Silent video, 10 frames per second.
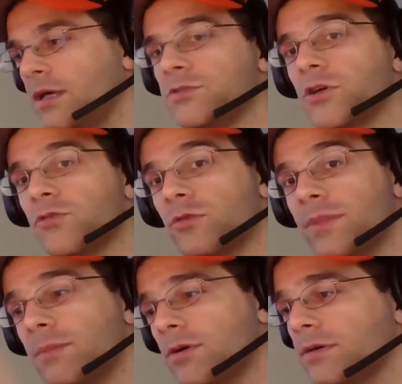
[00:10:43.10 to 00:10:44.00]
Just
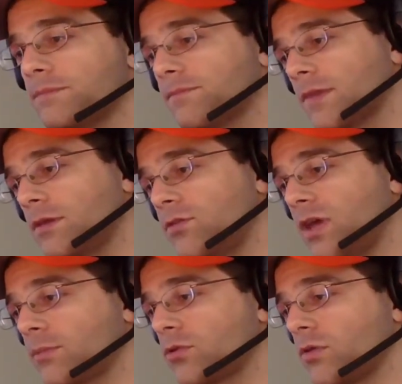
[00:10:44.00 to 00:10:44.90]
remember,
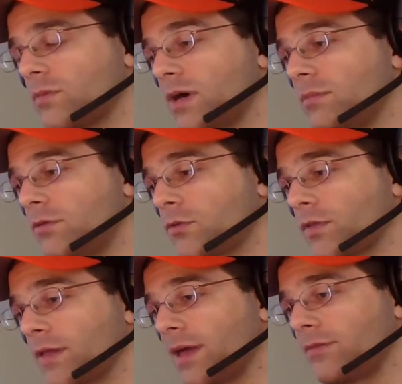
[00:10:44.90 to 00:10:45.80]
Sam told the men before
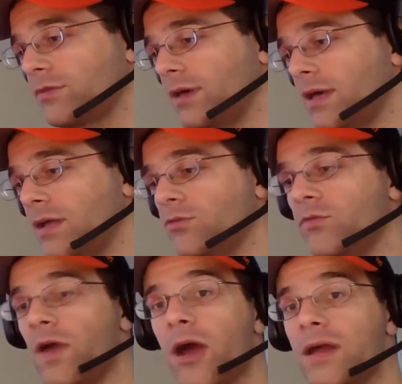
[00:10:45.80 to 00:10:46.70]
they left, it's
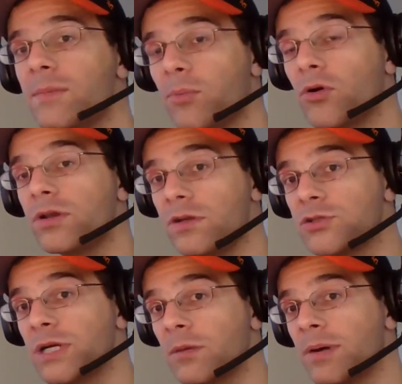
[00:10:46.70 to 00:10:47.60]
very important you
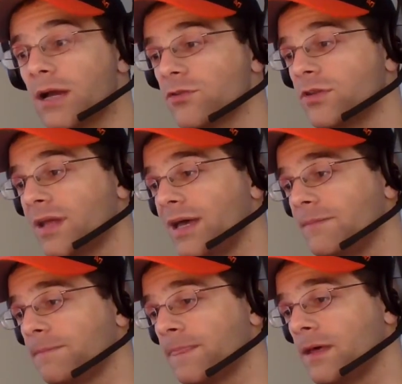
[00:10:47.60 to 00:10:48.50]
drink a bottle tonight.
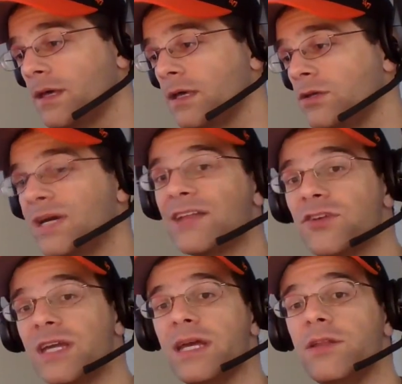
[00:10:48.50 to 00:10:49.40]
You got to
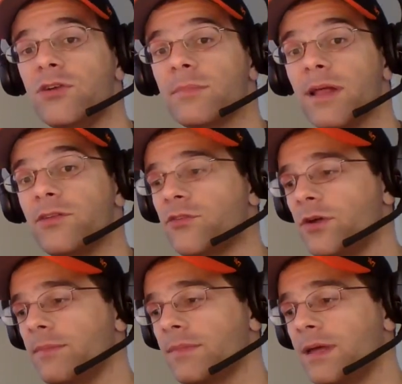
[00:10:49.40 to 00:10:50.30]
get it into your
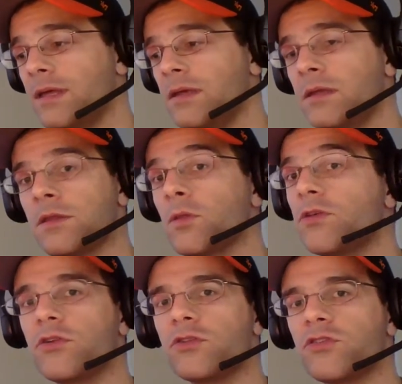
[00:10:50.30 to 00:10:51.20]
bloodstream. The
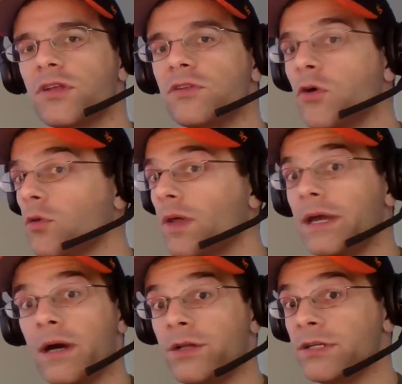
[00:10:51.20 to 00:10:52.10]
lizards don't
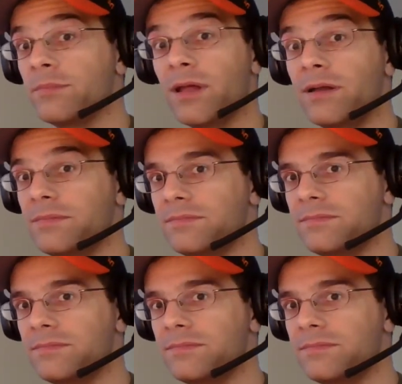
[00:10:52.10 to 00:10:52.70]
like onion blood.